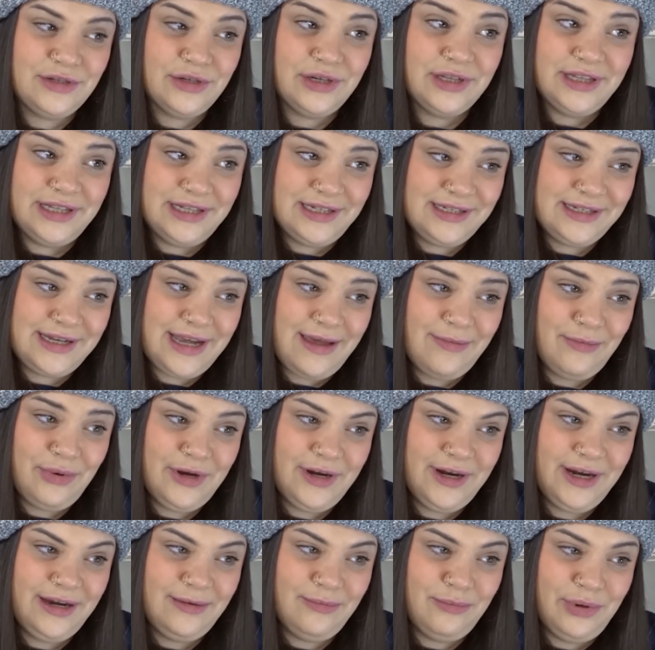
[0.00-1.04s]
during this time
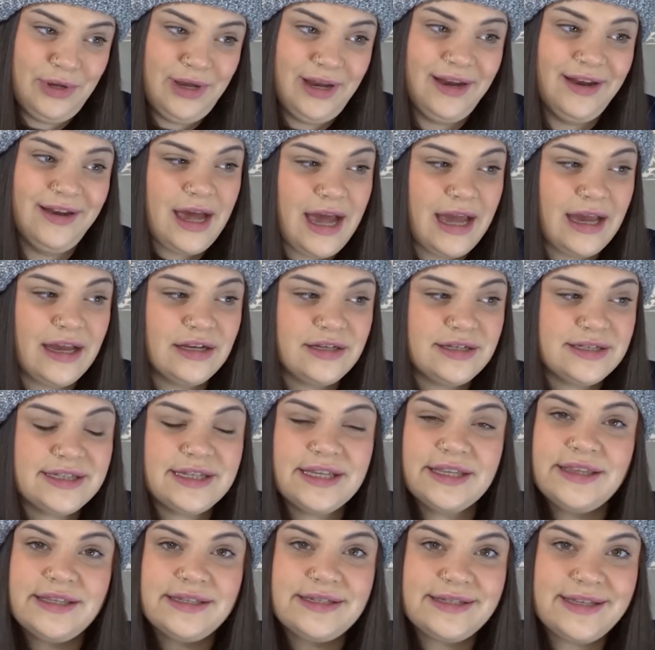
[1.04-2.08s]
period, but I could just
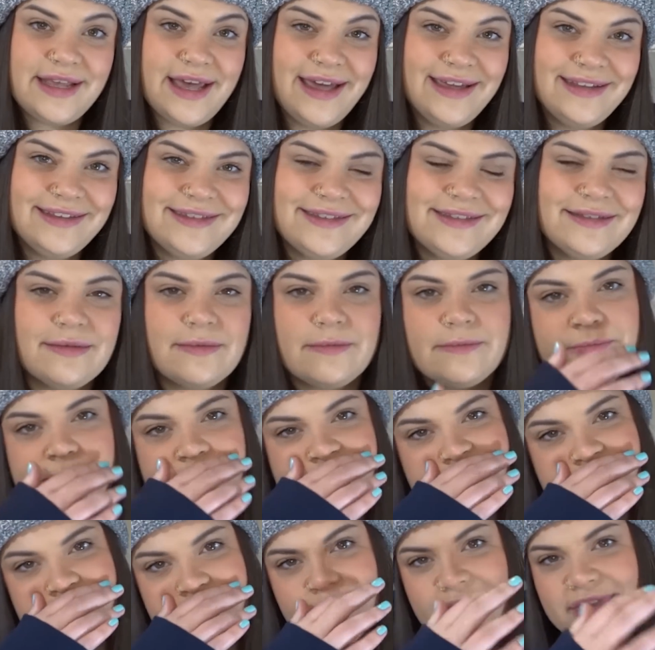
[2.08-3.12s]
get the slides
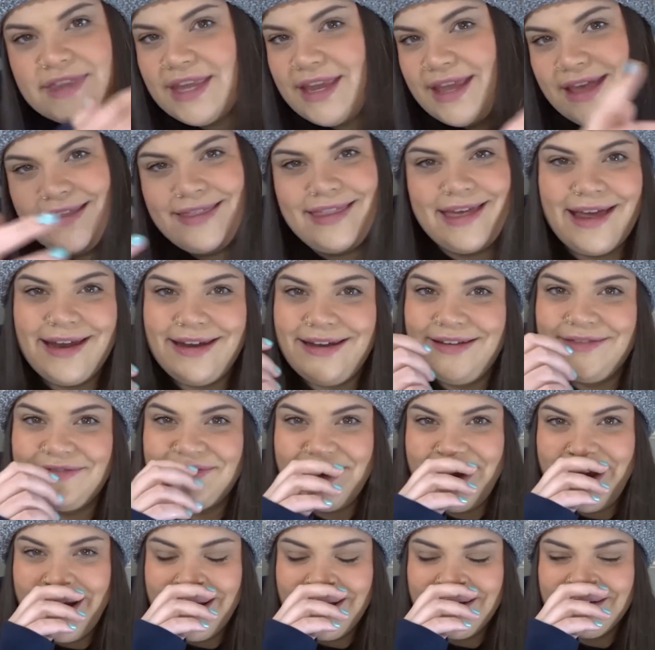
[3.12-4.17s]
that
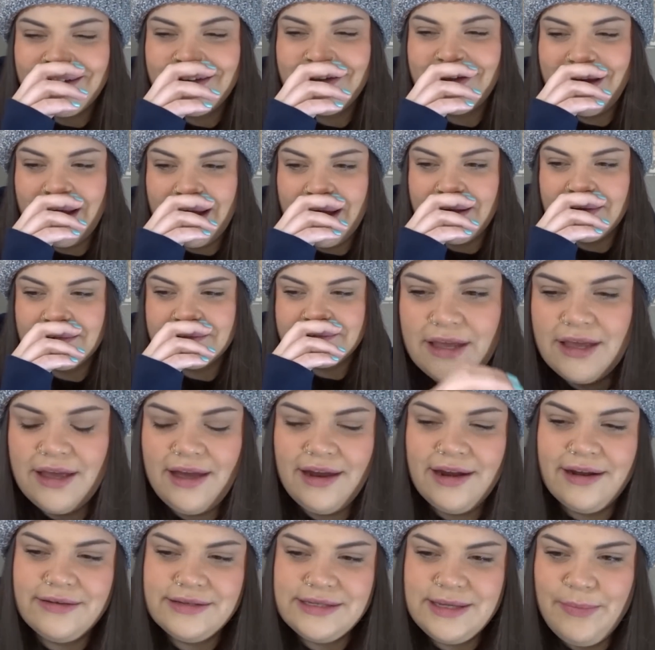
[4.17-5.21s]
evening. Yeah.
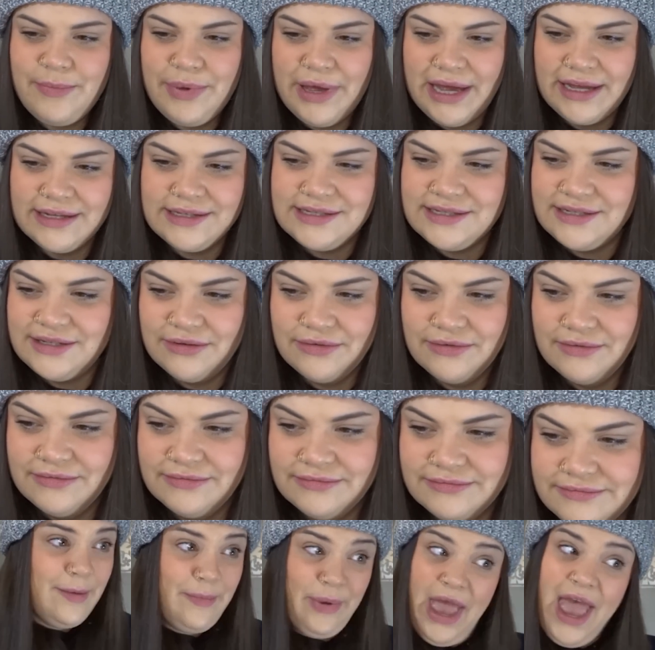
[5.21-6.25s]
God, I was a bad
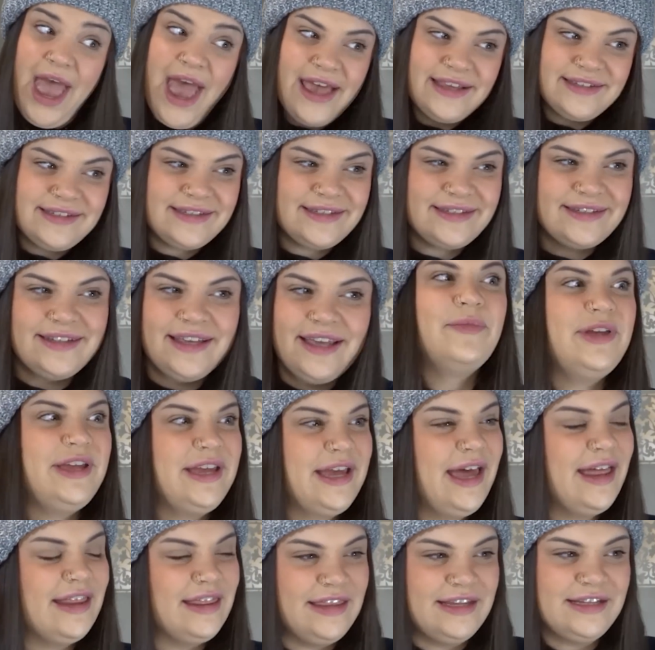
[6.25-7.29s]
student. I passed. But
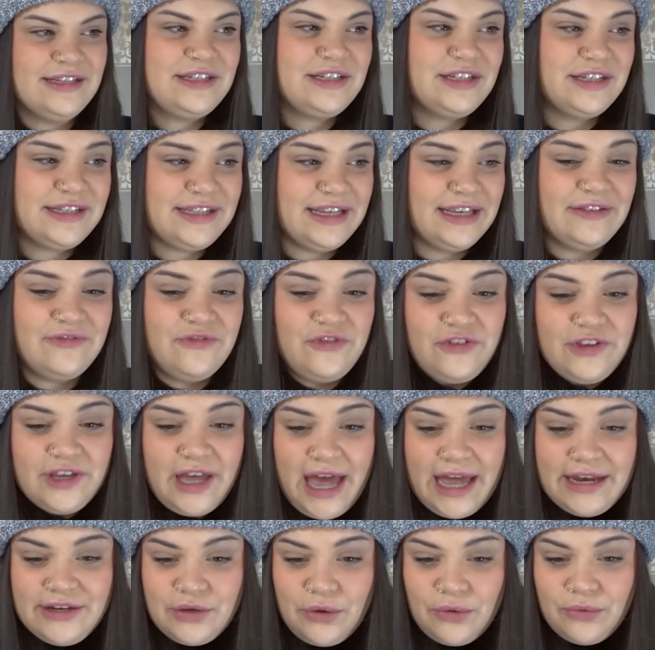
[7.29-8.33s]
yeah, this just it
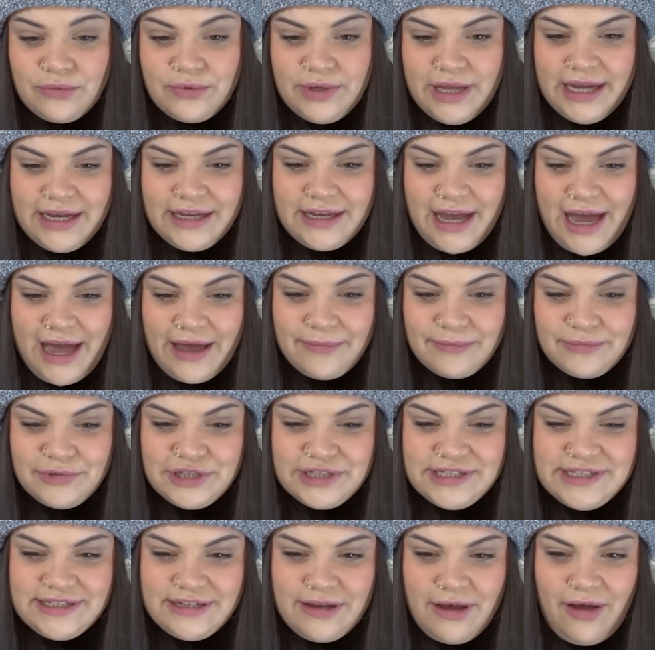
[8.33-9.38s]
I don't like I'm
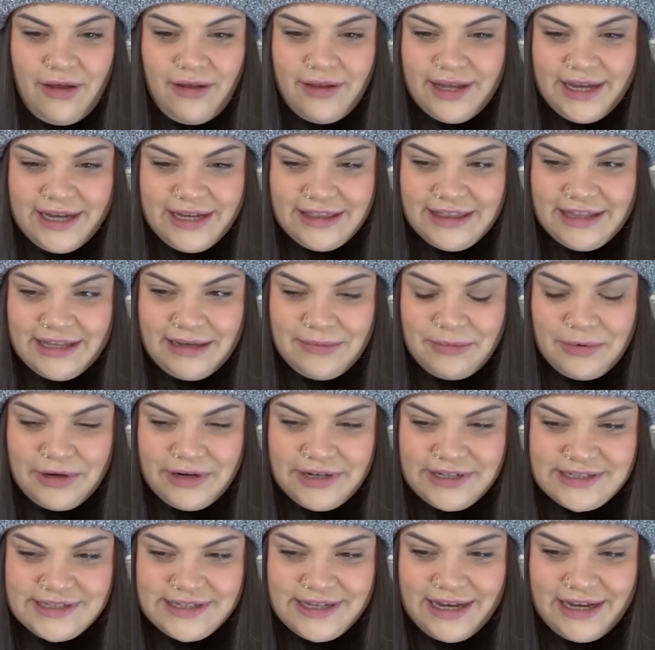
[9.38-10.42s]
just all I can think about
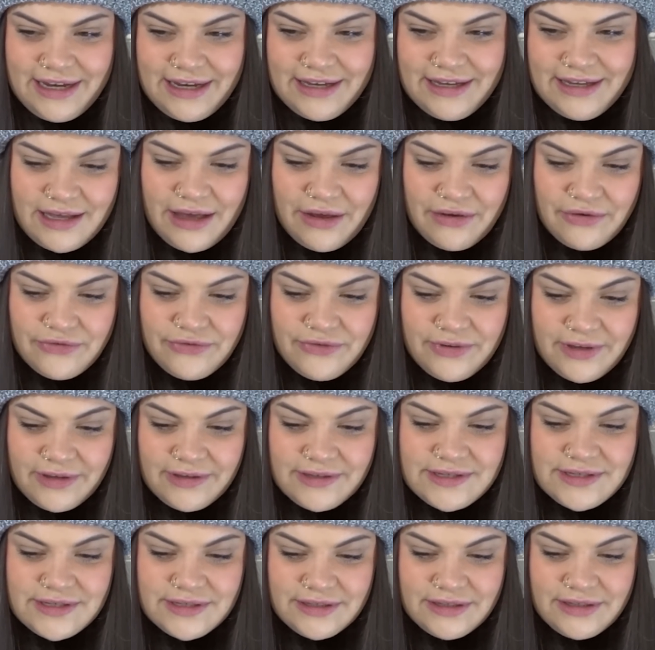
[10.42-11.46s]
is like how it
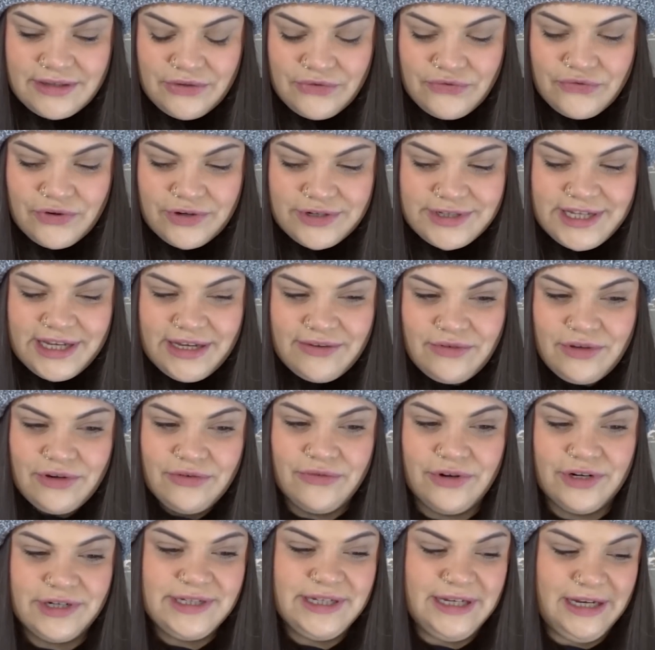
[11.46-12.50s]
feels the first day of
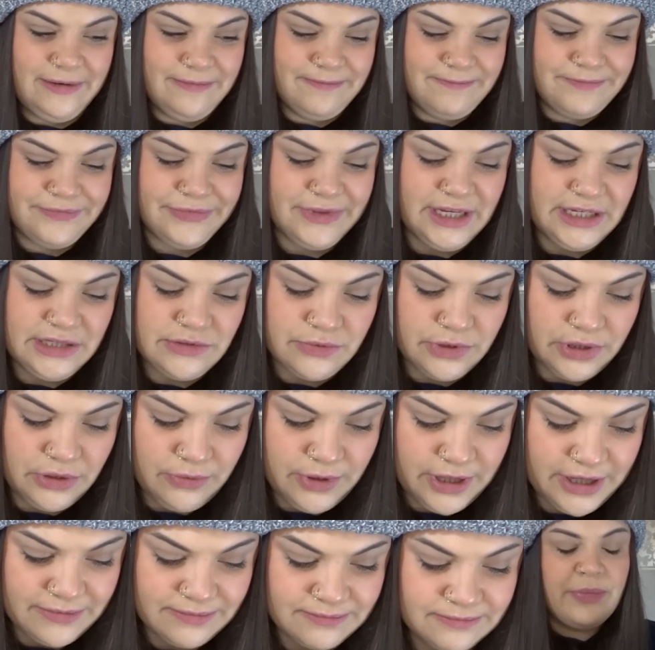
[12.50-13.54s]
university. It's really
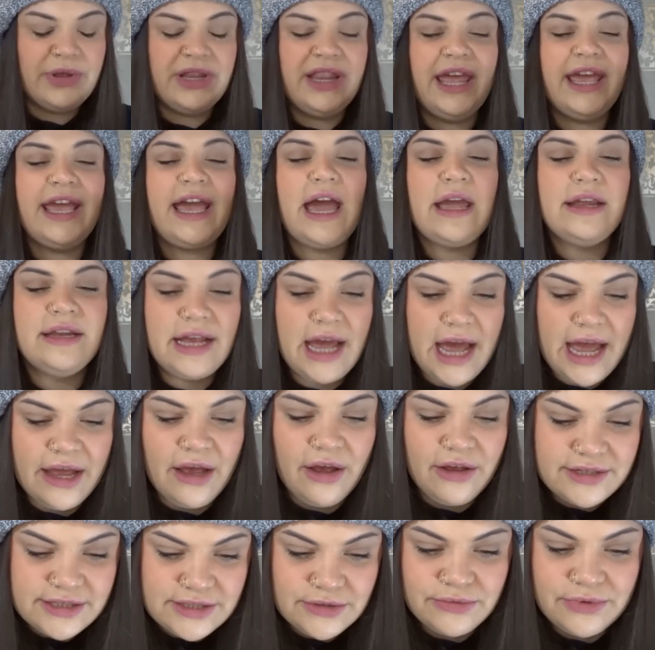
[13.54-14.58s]
weird. But like I I
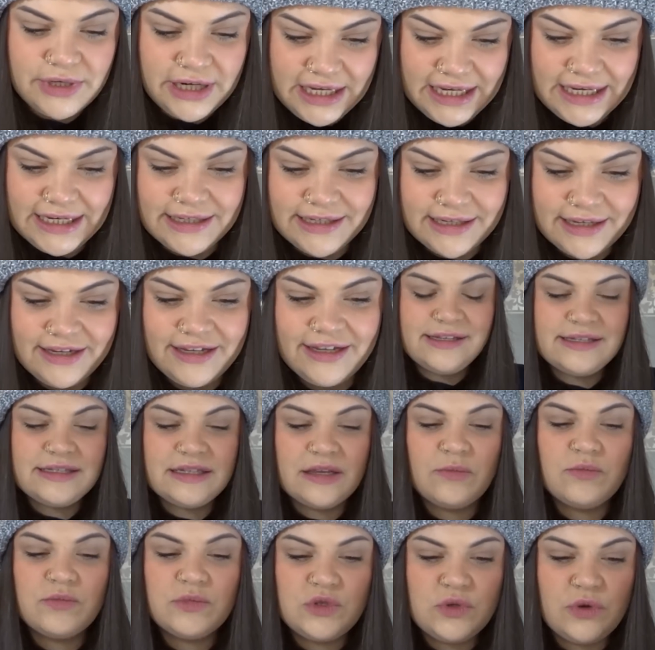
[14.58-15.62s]
also need
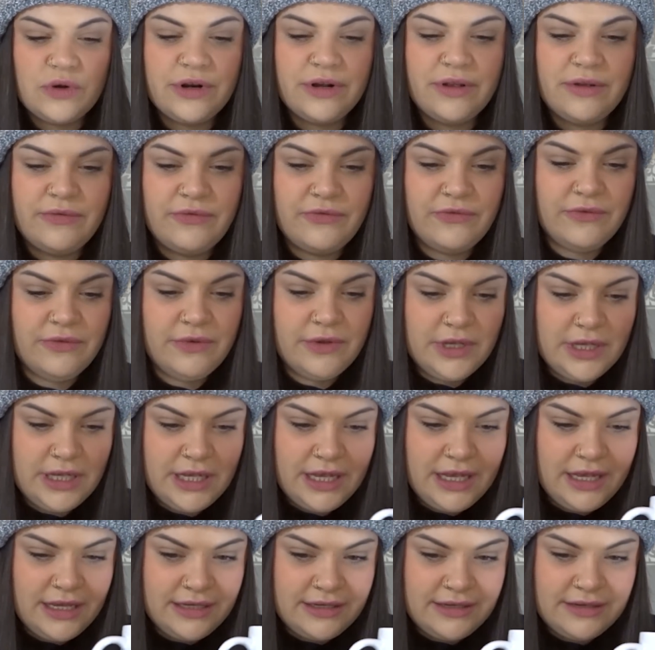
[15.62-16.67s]
some sort of
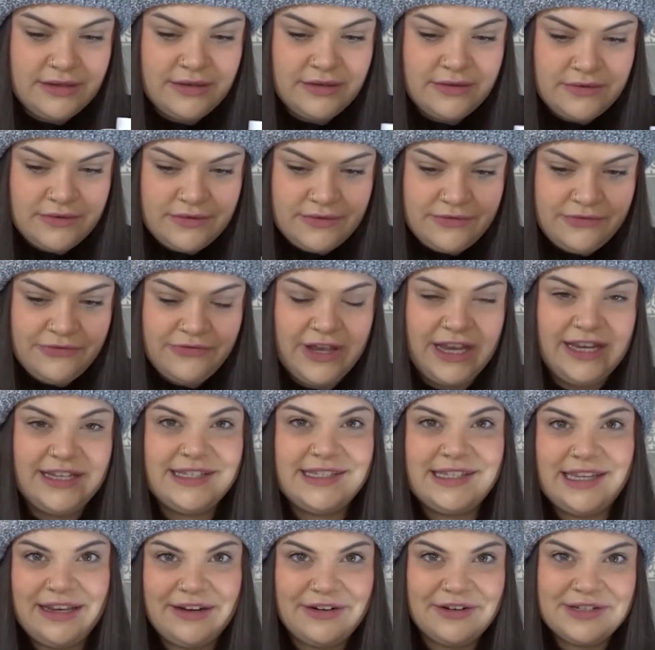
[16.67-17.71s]
fight
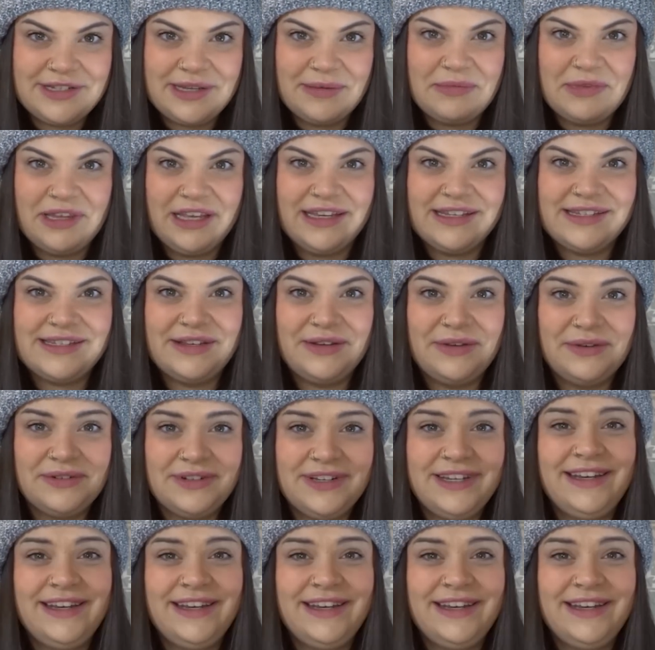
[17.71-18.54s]
scene or something soon